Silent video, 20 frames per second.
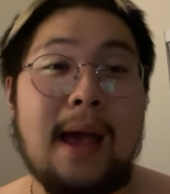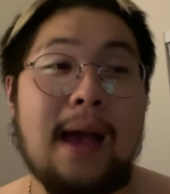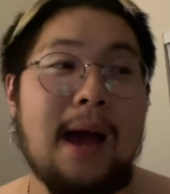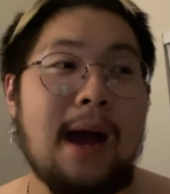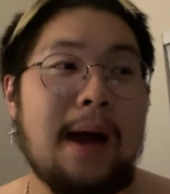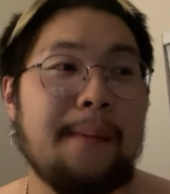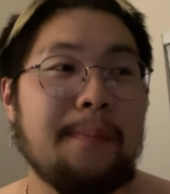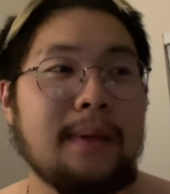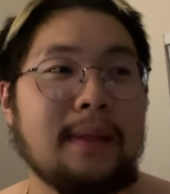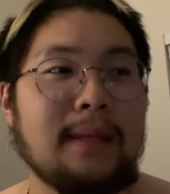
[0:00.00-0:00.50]

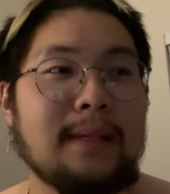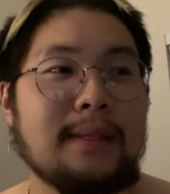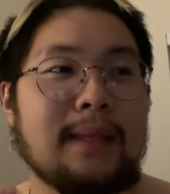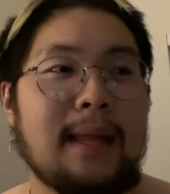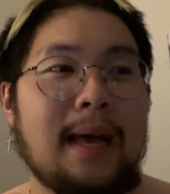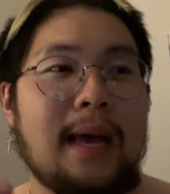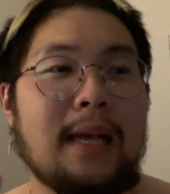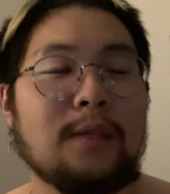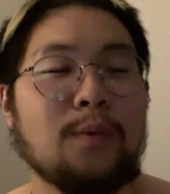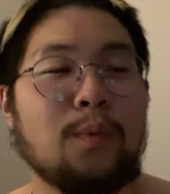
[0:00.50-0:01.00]
I'm in this
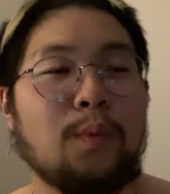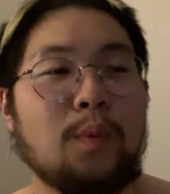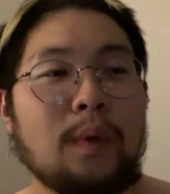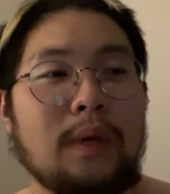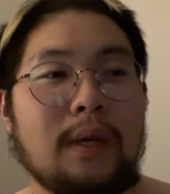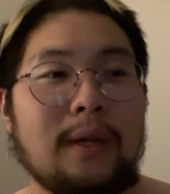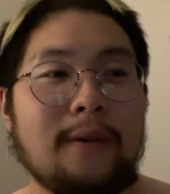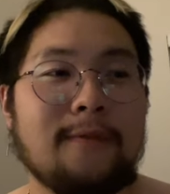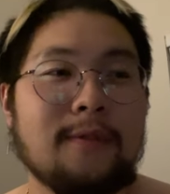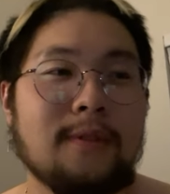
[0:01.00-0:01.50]
class
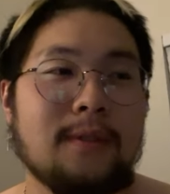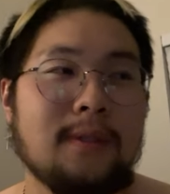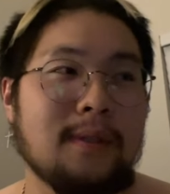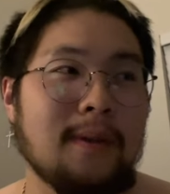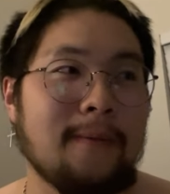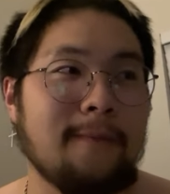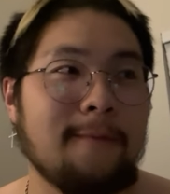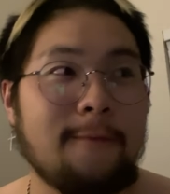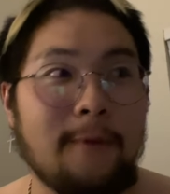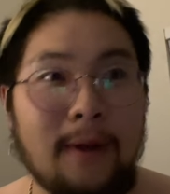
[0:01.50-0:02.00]
with
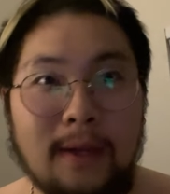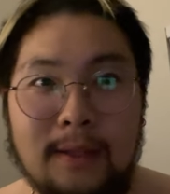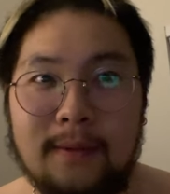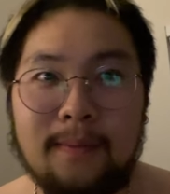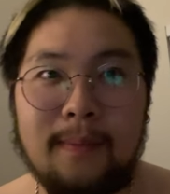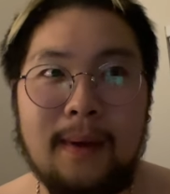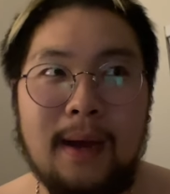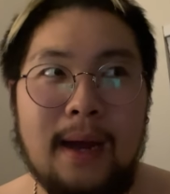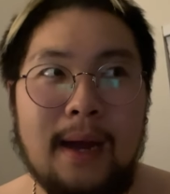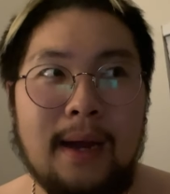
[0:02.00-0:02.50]
some friends of
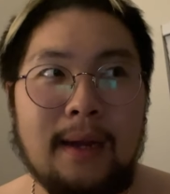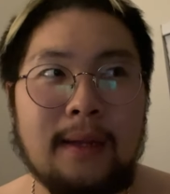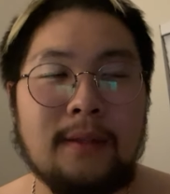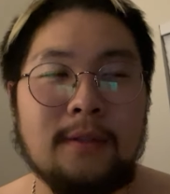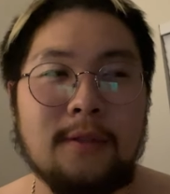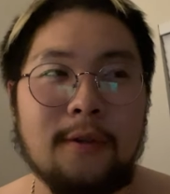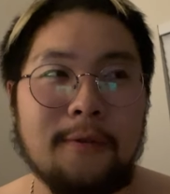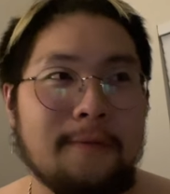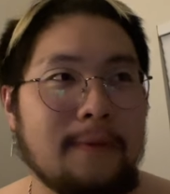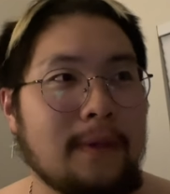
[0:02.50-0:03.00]
mine,
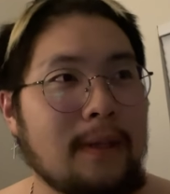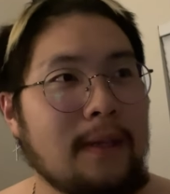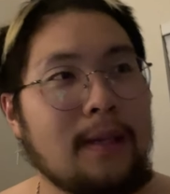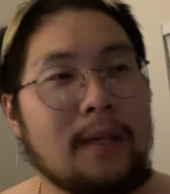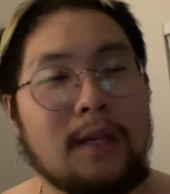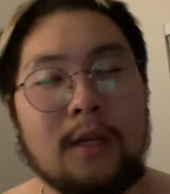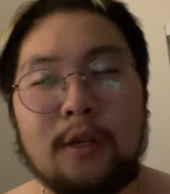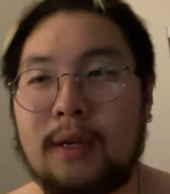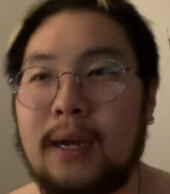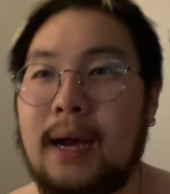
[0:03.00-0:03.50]

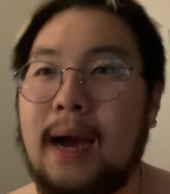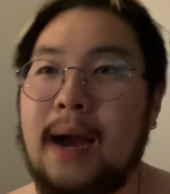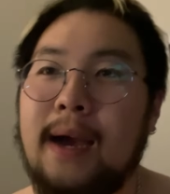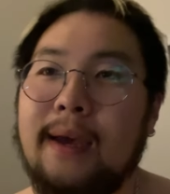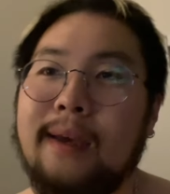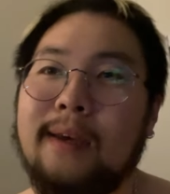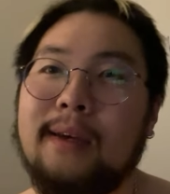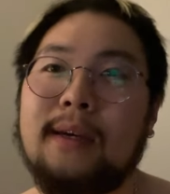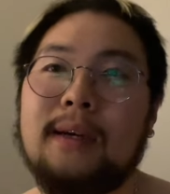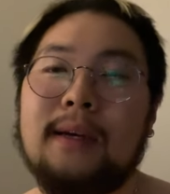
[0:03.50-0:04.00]
Sophia,
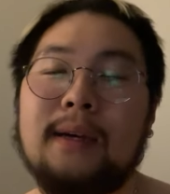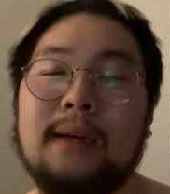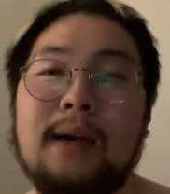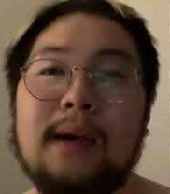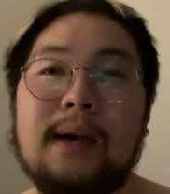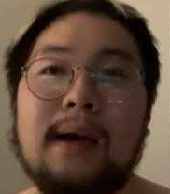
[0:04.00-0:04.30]
Hokaya,